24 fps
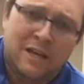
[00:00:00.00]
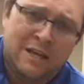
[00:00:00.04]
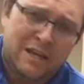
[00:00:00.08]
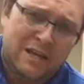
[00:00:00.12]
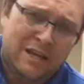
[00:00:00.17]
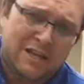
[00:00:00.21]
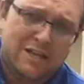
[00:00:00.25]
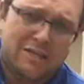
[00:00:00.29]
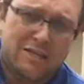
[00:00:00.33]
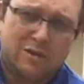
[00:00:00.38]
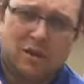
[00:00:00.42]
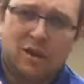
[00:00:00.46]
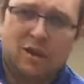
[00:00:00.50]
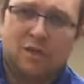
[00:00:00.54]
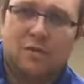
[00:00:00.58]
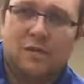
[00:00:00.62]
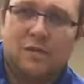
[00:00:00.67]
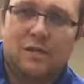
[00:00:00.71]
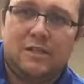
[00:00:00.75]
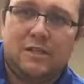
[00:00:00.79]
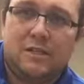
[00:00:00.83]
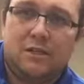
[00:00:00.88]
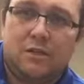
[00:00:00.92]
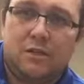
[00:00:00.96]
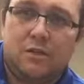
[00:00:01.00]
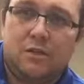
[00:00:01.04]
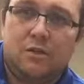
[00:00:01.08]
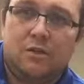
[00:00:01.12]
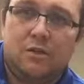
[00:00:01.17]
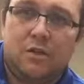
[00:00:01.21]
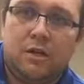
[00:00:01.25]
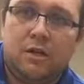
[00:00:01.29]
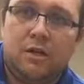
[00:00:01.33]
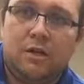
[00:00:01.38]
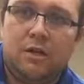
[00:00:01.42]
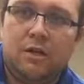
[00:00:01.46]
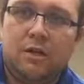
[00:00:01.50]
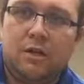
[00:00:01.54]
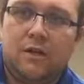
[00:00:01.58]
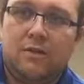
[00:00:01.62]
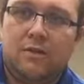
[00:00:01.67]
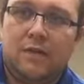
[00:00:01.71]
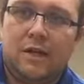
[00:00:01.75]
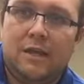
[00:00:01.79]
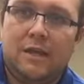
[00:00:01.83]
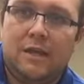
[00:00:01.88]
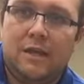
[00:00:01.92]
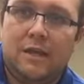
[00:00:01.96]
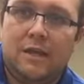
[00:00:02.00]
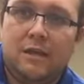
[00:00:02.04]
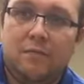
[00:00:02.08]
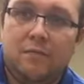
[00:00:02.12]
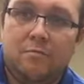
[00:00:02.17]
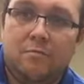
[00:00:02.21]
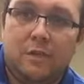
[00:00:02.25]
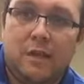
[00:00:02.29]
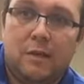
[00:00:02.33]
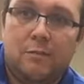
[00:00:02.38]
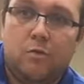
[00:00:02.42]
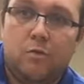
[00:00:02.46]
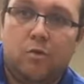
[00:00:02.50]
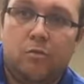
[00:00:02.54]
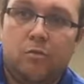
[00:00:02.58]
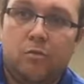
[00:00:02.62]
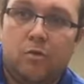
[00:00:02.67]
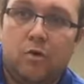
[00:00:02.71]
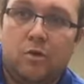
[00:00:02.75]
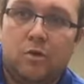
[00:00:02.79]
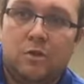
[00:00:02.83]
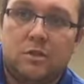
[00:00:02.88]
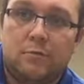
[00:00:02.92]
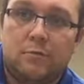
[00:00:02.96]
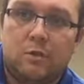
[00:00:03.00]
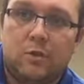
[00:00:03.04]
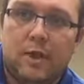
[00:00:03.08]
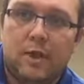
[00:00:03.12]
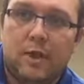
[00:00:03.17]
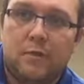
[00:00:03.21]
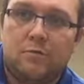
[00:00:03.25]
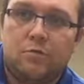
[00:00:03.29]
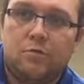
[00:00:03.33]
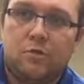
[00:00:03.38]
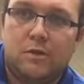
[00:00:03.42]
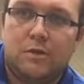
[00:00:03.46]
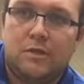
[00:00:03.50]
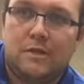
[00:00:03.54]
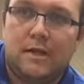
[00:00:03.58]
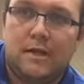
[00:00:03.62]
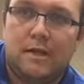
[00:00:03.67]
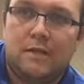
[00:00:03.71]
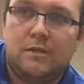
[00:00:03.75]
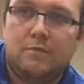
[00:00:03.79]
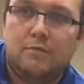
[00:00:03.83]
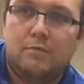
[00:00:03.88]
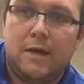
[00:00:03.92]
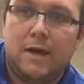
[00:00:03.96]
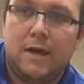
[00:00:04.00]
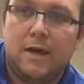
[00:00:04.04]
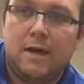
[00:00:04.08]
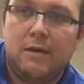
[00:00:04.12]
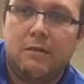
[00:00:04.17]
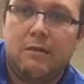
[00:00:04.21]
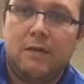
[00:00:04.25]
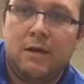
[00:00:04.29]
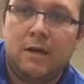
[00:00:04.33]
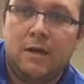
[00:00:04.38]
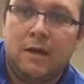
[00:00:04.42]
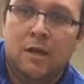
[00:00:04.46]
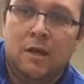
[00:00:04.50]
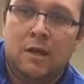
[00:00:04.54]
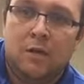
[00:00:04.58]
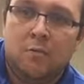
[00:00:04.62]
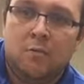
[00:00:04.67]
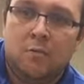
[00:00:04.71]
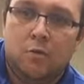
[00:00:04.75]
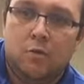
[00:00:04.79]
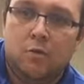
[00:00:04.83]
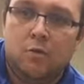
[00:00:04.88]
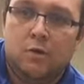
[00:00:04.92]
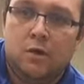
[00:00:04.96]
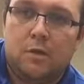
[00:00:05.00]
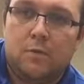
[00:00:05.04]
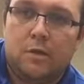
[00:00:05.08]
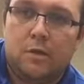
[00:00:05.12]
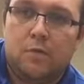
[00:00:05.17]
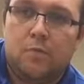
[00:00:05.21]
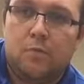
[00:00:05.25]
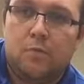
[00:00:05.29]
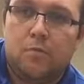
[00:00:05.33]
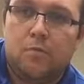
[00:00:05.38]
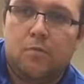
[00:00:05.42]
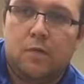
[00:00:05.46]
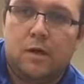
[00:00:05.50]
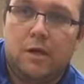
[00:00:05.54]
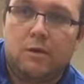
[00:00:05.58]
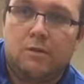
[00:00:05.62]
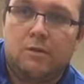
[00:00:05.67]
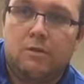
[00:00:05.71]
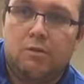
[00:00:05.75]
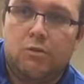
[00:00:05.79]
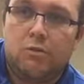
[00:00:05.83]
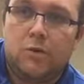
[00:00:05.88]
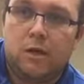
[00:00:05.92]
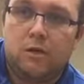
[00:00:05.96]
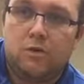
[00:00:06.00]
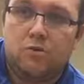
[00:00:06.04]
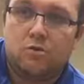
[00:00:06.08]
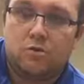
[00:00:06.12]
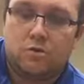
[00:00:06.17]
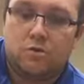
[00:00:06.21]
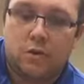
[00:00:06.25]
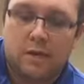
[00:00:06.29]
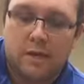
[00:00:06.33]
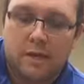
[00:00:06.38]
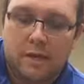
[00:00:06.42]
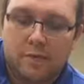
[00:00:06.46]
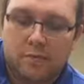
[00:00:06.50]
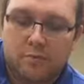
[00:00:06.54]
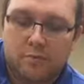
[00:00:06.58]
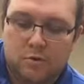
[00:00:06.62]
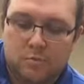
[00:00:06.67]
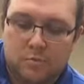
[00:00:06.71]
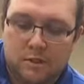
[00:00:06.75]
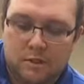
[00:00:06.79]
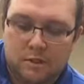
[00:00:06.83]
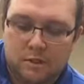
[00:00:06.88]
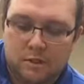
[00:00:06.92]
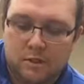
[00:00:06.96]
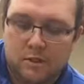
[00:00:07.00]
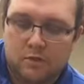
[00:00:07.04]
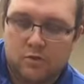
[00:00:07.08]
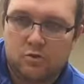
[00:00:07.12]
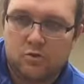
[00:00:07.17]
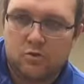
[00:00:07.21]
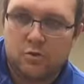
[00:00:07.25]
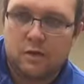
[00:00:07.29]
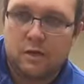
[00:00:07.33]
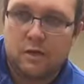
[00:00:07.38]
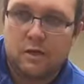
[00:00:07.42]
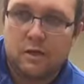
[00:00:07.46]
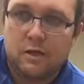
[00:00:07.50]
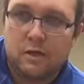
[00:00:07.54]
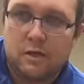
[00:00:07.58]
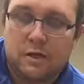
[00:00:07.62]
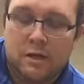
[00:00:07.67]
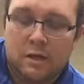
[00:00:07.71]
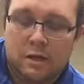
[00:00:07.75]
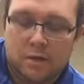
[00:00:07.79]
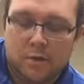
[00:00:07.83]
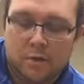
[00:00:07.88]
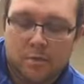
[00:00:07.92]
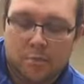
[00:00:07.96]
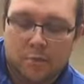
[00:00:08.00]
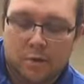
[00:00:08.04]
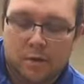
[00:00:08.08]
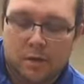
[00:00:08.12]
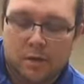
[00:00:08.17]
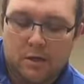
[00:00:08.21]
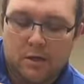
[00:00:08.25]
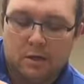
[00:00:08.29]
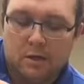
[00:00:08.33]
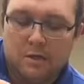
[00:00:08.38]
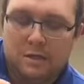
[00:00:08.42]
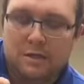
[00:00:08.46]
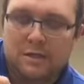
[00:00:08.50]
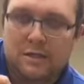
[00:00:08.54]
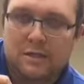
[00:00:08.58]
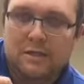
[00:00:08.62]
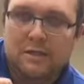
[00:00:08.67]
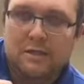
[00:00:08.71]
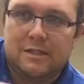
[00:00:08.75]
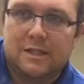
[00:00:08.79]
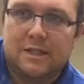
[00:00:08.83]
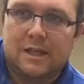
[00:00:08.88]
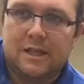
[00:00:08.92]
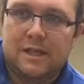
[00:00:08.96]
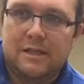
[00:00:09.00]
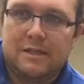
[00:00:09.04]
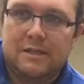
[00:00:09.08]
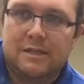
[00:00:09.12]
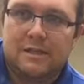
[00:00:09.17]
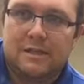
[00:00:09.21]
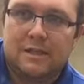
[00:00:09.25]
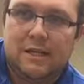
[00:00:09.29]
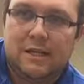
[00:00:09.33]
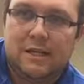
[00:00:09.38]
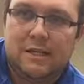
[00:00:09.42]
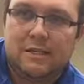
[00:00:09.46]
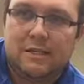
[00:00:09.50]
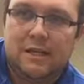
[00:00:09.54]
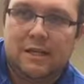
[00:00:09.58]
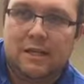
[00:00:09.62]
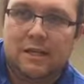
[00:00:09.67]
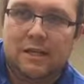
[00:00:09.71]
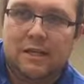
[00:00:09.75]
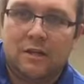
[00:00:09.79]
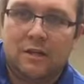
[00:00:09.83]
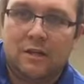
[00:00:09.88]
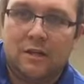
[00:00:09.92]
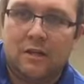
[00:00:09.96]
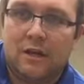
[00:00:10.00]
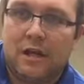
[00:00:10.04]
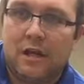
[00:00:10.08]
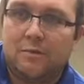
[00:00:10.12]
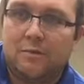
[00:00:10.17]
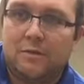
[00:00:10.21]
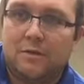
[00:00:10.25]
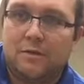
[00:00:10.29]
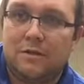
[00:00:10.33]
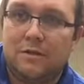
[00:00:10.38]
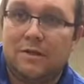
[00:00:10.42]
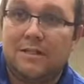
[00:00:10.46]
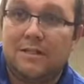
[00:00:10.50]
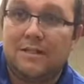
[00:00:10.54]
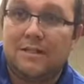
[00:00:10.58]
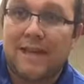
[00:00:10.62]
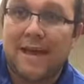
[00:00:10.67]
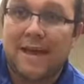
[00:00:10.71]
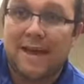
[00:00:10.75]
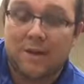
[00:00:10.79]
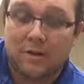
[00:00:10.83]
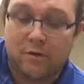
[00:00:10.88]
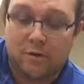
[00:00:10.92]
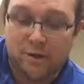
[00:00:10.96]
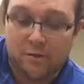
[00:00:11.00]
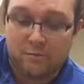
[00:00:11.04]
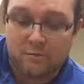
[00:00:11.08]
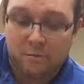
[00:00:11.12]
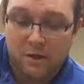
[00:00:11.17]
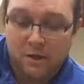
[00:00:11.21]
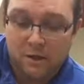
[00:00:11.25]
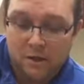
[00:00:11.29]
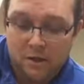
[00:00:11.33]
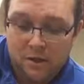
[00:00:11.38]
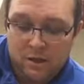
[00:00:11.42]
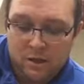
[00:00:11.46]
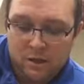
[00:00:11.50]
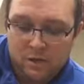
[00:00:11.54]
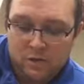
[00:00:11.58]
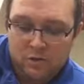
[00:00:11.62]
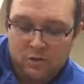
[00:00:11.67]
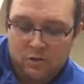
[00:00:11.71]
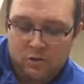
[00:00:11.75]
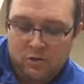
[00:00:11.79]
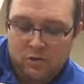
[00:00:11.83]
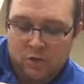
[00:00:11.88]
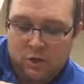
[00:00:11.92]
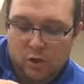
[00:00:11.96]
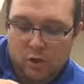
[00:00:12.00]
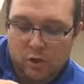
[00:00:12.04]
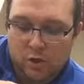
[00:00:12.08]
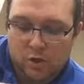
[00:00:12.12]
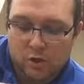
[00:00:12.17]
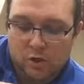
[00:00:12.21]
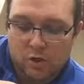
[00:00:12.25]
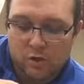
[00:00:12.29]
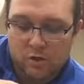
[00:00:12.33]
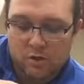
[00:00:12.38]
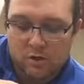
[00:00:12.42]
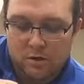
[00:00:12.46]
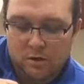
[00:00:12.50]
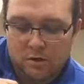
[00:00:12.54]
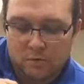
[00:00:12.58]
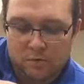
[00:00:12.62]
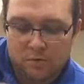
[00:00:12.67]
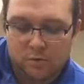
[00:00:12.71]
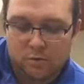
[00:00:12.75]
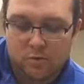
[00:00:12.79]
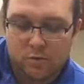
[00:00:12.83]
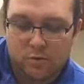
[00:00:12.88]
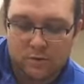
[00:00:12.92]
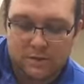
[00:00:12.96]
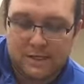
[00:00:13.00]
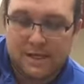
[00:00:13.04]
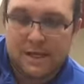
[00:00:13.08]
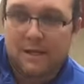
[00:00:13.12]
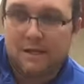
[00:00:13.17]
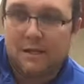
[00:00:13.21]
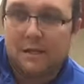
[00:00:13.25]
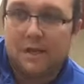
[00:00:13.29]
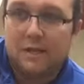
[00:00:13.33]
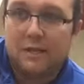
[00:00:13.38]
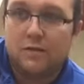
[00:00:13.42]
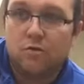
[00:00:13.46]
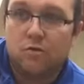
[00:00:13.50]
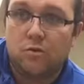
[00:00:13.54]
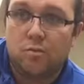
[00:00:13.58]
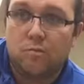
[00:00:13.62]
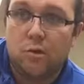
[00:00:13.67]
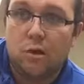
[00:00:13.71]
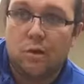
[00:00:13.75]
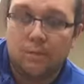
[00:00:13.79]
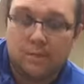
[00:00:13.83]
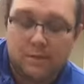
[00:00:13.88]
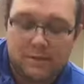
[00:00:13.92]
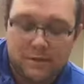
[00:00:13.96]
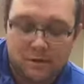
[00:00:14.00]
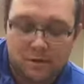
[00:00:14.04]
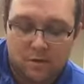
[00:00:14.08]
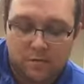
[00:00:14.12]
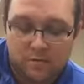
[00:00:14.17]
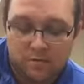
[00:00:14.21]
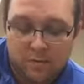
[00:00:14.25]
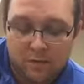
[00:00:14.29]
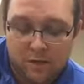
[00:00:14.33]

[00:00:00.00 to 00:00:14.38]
is, not only is it good, I think, in people with proximal hamstring tendon pain, but also people with muscle injury, hamstring muscle injury, but the statistics are absolutely staggering. So I'm going to look down here to remind myself,